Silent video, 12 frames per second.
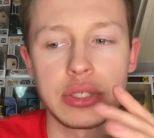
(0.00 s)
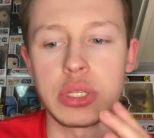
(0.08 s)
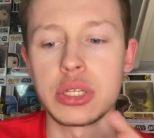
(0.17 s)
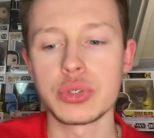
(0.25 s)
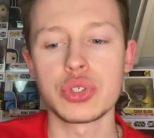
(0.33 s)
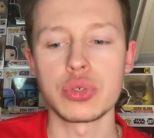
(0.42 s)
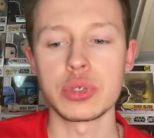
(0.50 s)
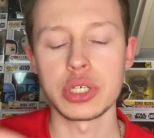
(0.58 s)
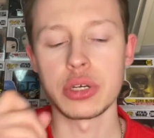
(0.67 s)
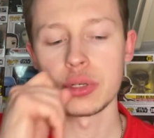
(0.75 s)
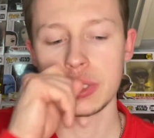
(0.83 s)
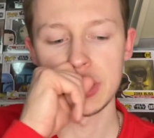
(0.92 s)
a little story
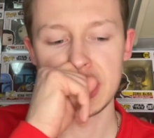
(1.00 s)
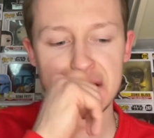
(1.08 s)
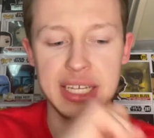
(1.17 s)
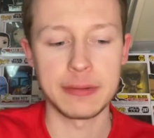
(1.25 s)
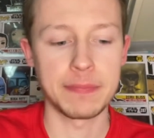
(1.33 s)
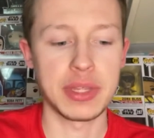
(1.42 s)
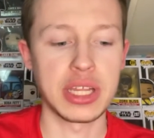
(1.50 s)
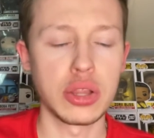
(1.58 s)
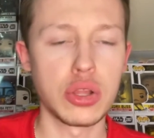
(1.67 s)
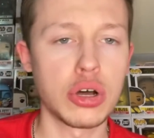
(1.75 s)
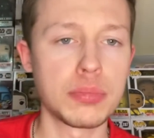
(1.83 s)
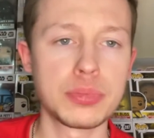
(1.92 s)
going on there. And
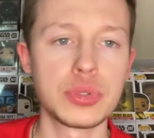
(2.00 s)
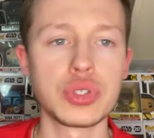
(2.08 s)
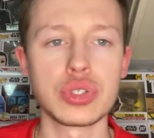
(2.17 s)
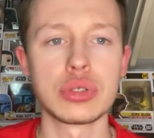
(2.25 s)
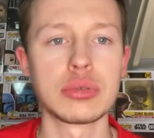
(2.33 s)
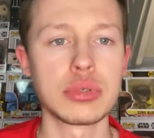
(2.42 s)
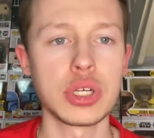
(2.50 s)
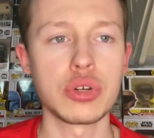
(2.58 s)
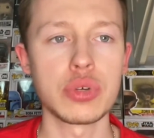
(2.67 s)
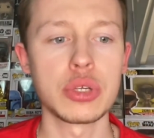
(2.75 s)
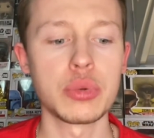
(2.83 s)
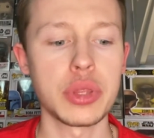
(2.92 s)
Lop doesn't
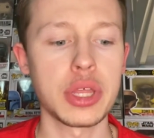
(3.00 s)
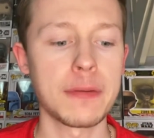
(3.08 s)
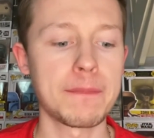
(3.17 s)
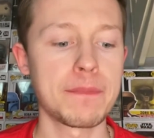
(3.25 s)
agree with it.